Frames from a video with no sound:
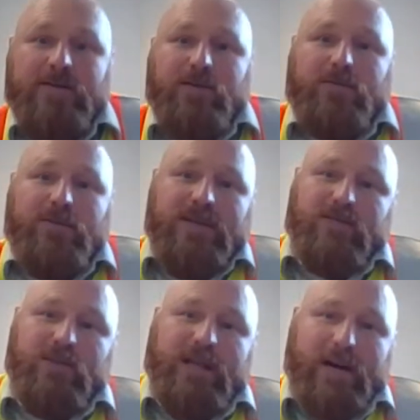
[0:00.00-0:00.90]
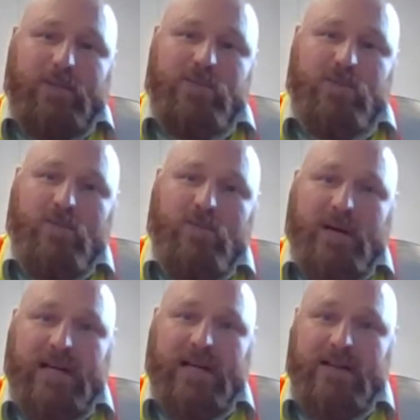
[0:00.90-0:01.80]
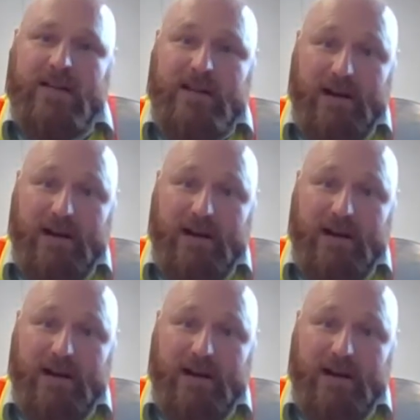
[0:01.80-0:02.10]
So this really helps you bring